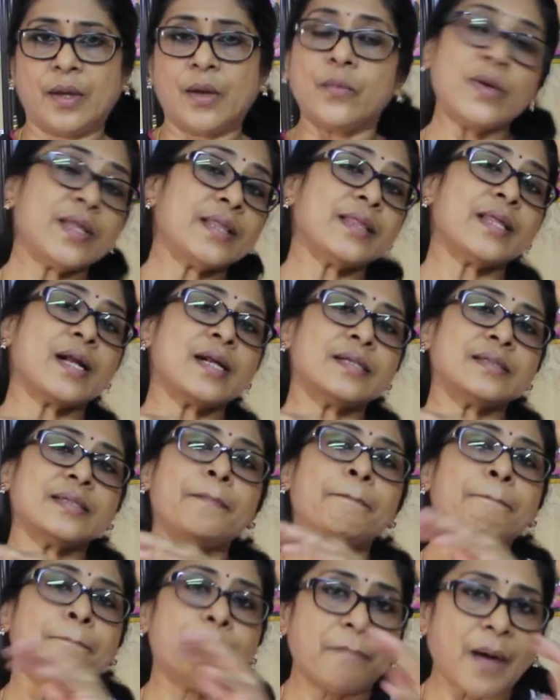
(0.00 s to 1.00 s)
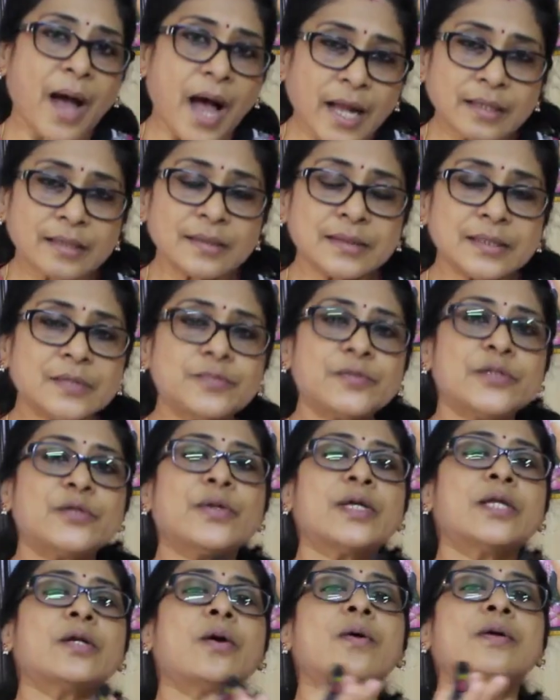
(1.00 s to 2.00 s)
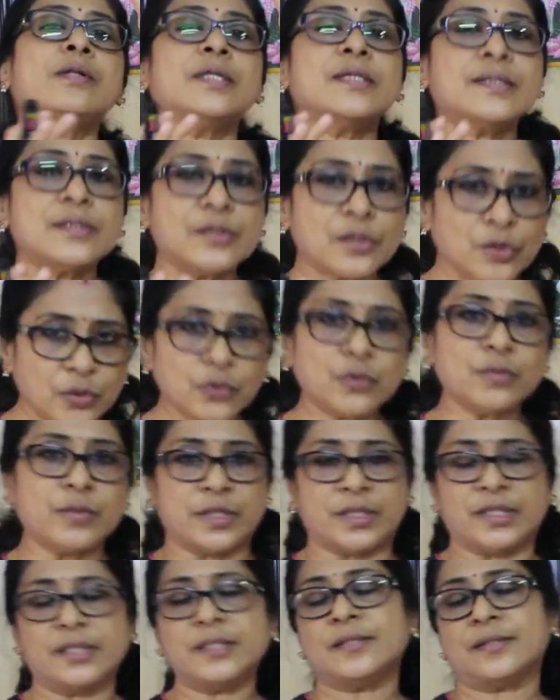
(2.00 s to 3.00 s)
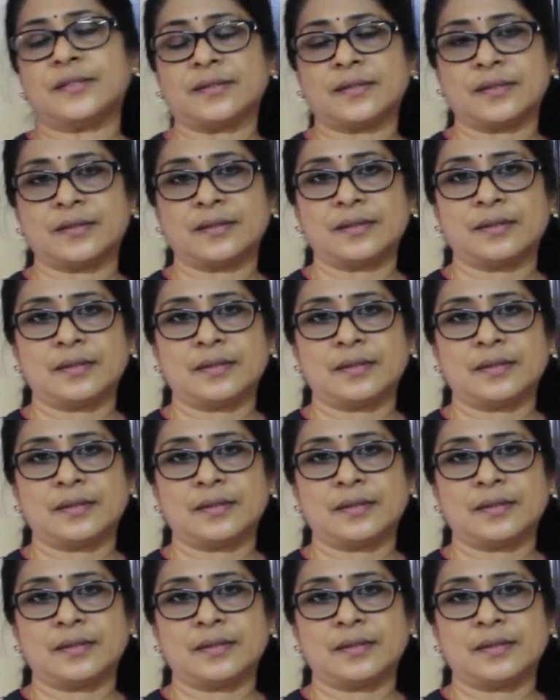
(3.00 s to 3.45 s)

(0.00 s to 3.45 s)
When there is a balance between all these humors,